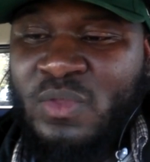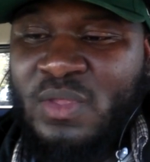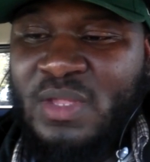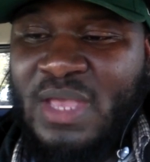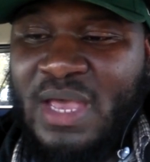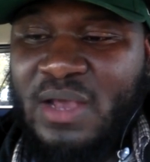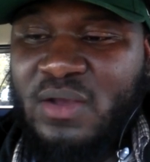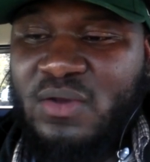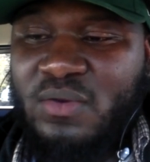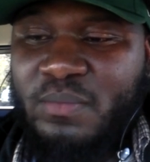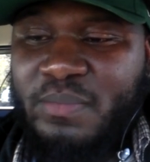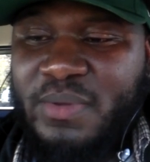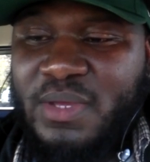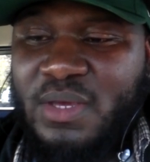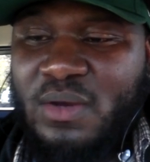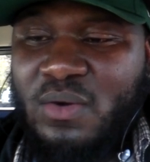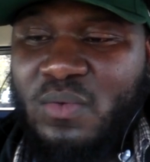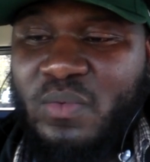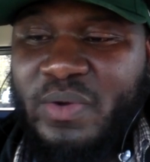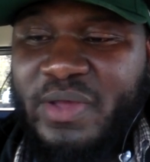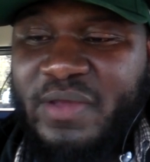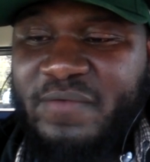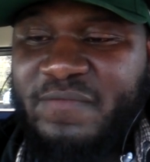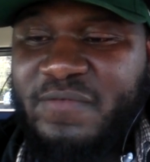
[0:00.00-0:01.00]
that could be a
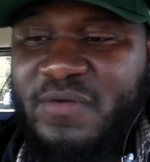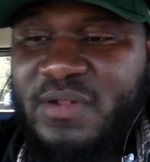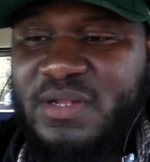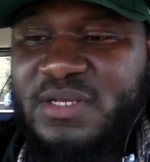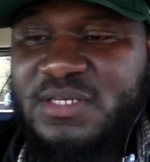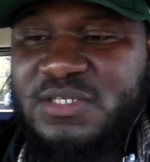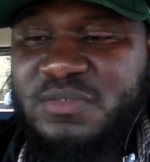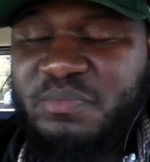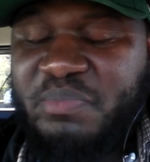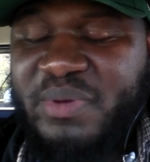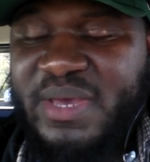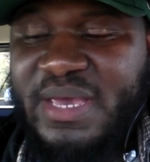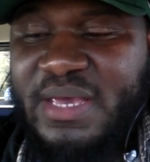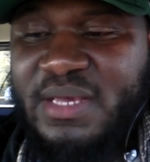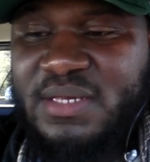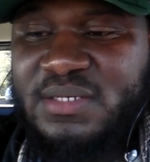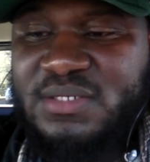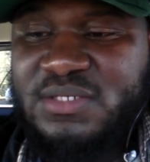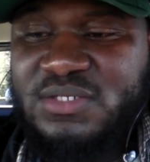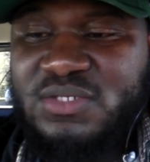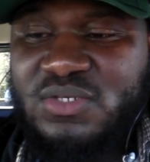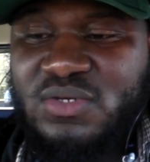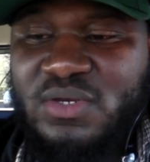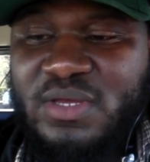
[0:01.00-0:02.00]
way for these
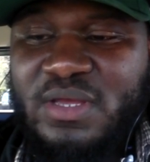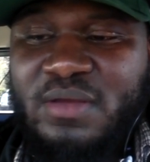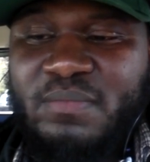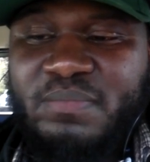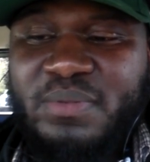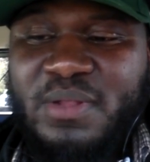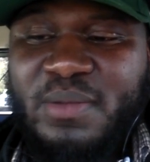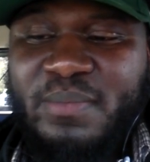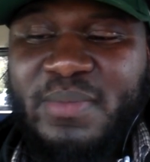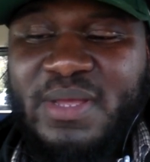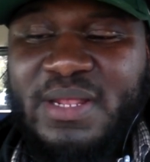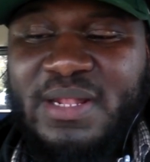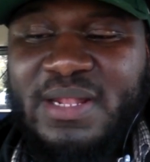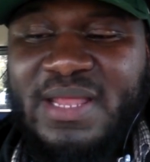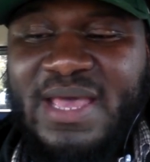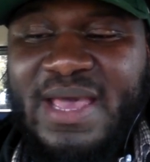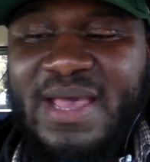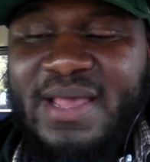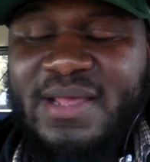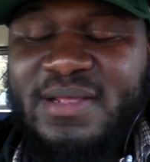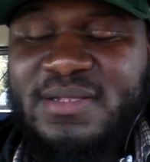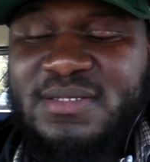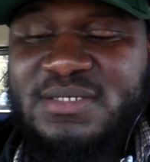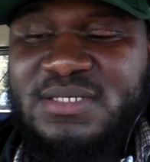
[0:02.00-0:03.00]
banks to implement
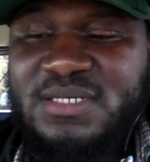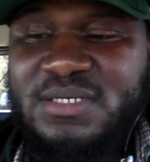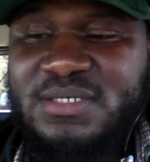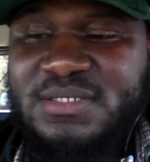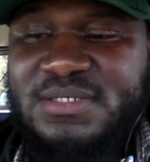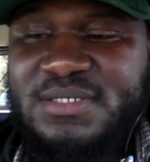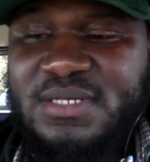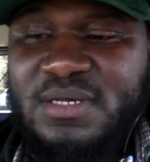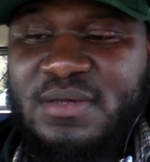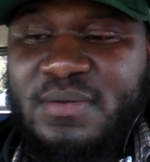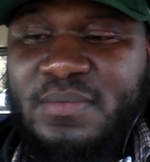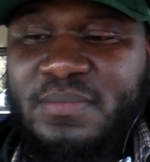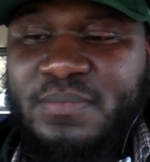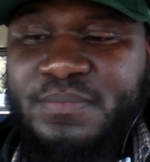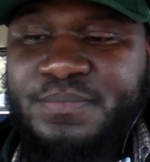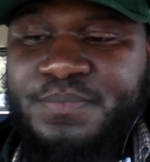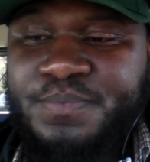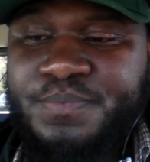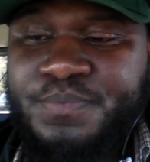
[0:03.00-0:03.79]
that system